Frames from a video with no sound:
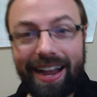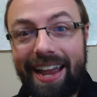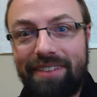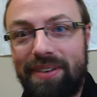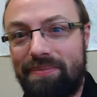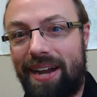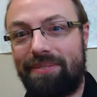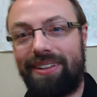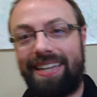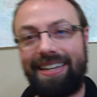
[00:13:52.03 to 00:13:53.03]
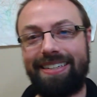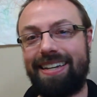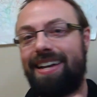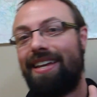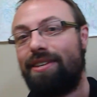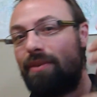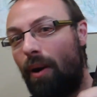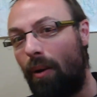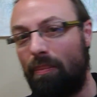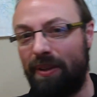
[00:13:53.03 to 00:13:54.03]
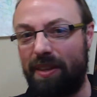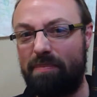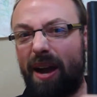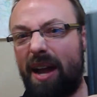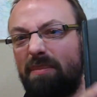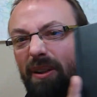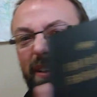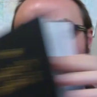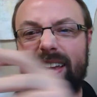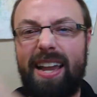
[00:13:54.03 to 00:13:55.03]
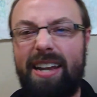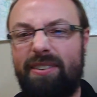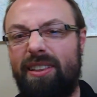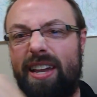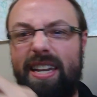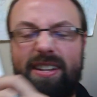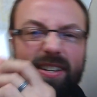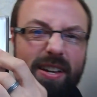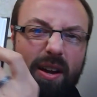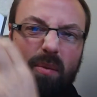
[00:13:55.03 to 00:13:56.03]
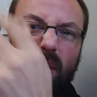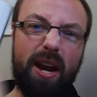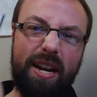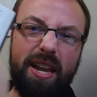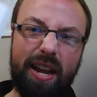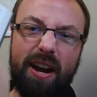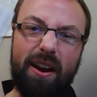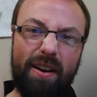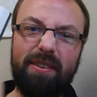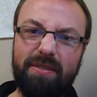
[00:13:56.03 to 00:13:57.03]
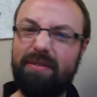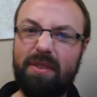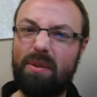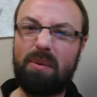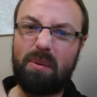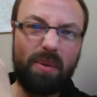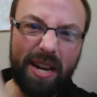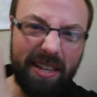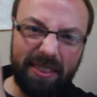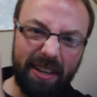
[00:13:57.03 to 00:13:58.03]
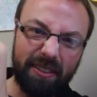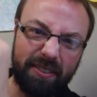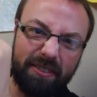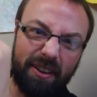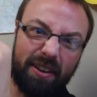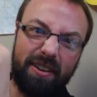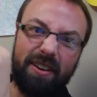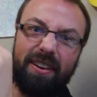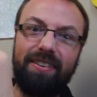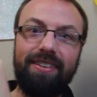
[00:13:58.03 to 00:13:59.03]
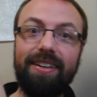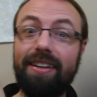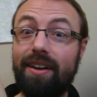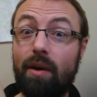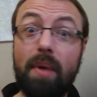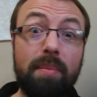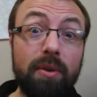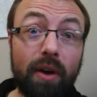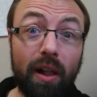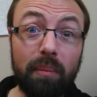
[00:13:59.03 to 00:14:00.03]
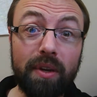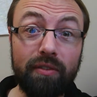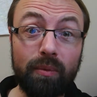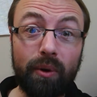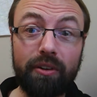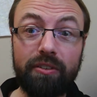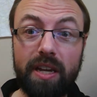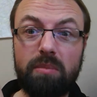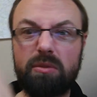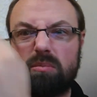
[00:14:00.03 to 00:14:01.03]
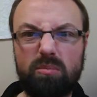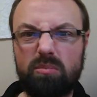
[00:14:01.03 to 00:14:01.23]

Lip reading: I have my Bible handy. You open the Bible and you're like, right here, read this sucker. Or maybe you call them even worse names.